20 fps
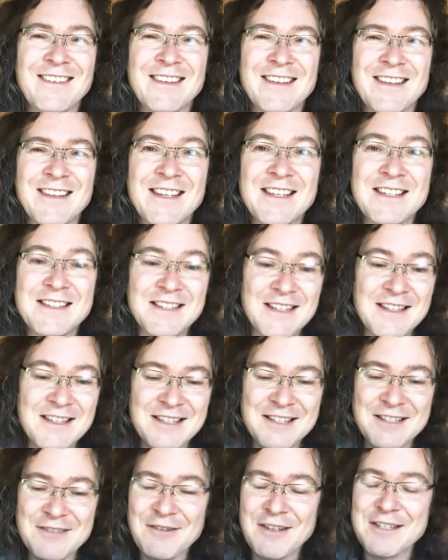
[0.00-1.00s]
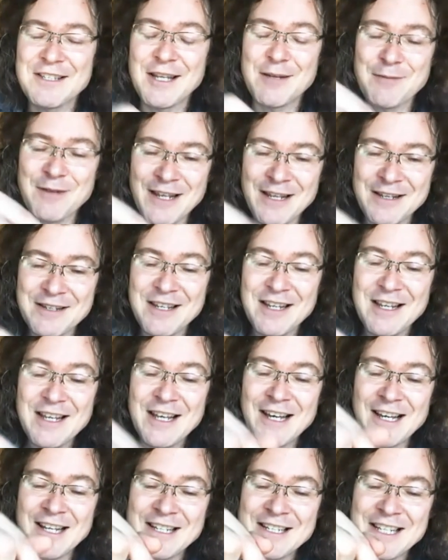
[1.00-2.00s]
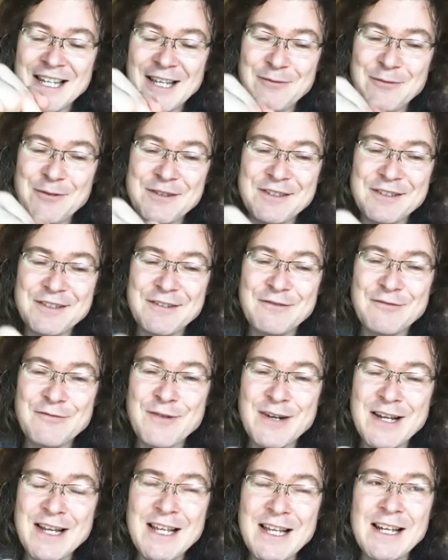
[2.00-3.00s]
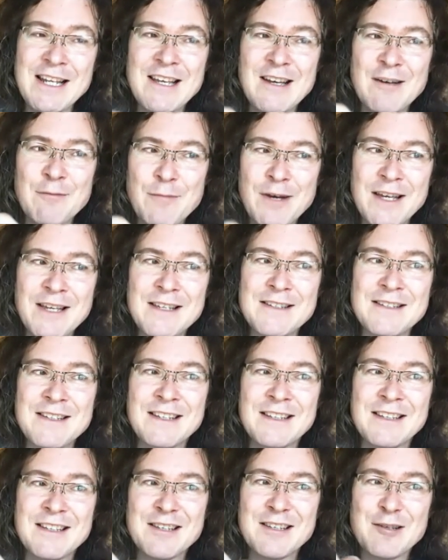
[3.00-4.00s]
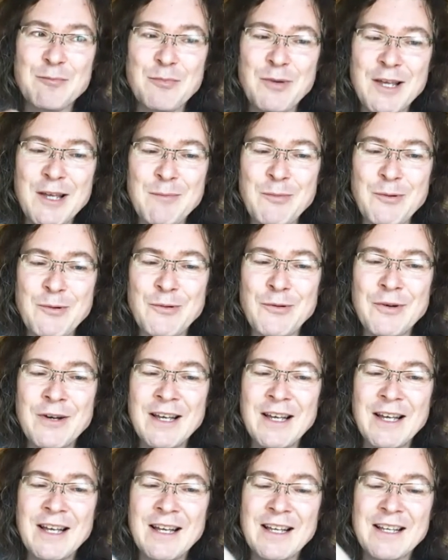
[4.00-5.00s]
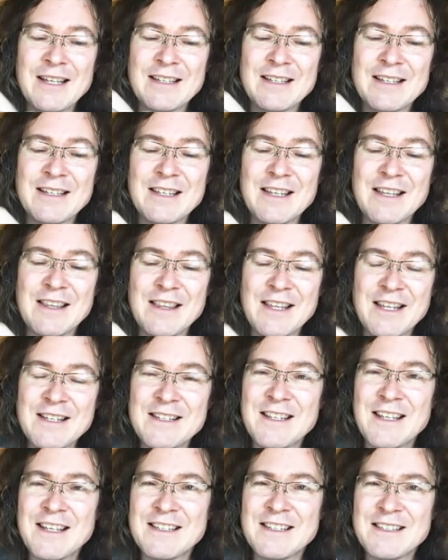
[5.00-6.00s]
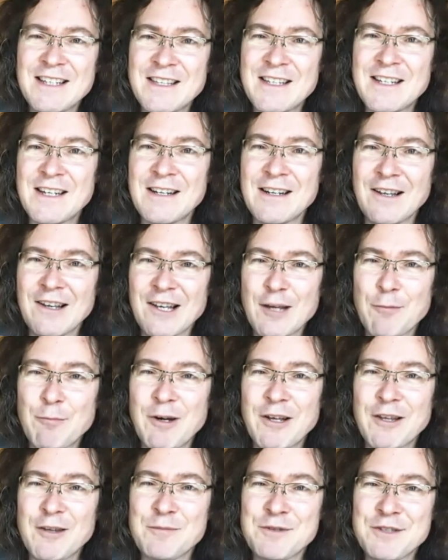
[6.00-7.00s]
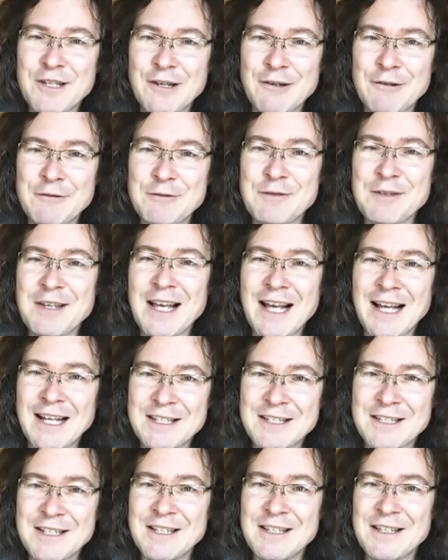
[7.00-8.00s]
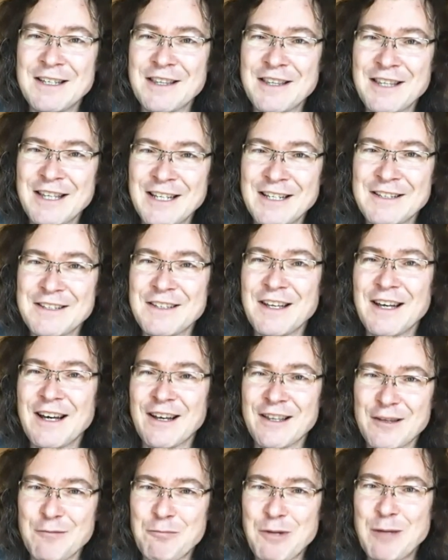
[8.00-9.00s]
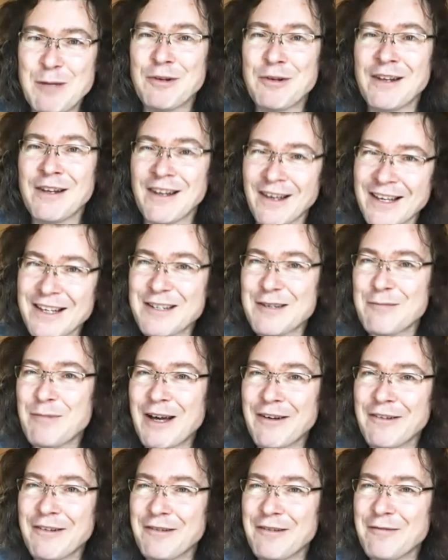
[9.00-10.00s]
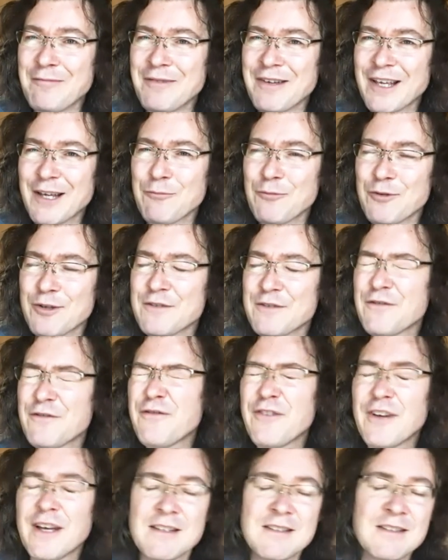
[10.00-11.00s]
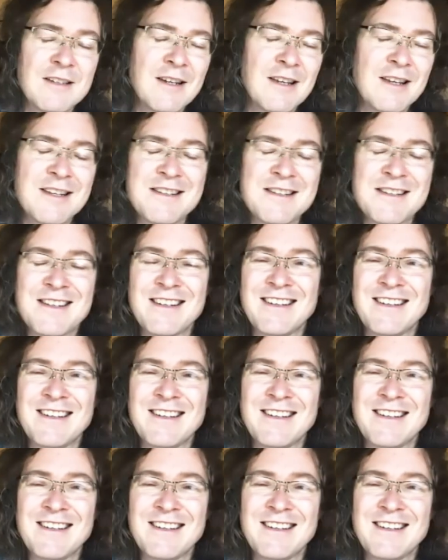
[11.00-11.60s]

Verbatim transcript: And they said this around the table. And it was really amazing that the people, the things that they said they didn't like about themselves was actually the things that other people liked about them. It was fascinating.